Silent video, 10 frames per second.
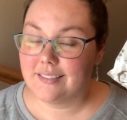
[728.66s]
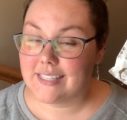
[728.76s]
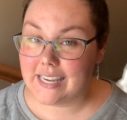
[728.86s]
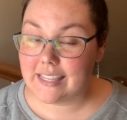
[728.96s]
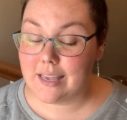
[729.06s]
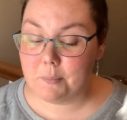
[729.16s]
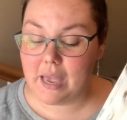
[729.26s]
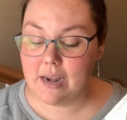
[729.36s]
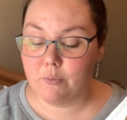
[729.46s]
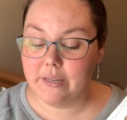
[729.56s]
Take them
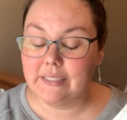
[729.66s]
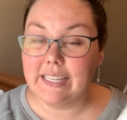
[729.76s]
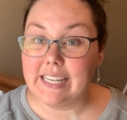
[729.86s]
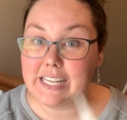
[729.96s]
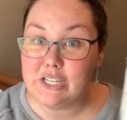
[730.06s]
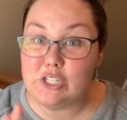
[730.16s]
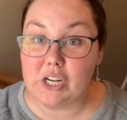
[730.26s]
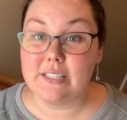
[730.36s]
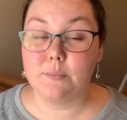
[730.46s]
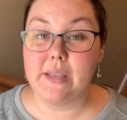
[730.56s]
and really, it can
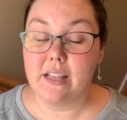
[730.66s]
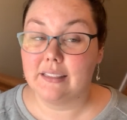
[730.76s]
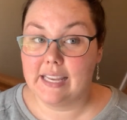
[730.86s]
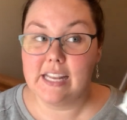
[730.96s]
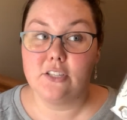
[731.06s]
just be like,